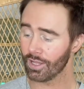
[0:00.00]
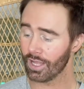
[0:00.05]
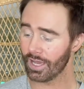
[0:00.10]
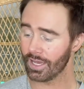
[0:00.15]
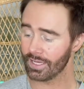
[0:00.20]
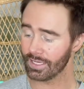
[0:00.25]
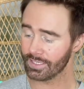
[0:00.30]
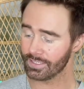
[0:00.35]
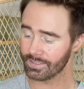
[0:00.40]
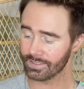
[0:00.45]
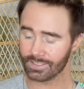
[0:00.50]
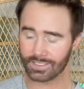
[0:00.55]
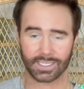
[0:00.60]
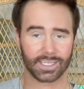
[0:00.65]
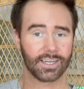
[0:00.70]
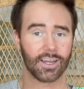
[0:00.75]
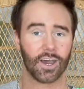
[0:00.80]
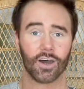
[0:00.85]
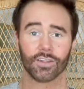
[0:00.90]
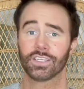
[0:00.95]
I
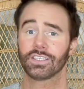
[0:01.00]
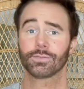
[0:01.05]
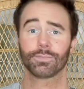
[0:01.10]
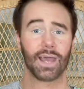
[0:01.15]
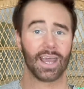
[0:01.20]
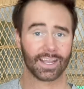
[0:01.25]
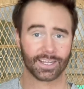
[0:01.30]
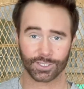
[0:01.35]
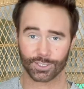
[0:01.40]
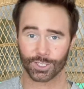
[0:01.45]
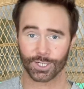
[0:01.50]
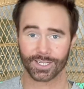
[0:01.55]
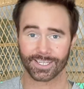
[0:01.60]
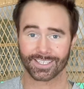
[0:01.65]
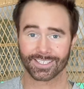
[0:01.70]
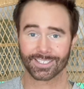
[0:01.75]
seen it on this packaging.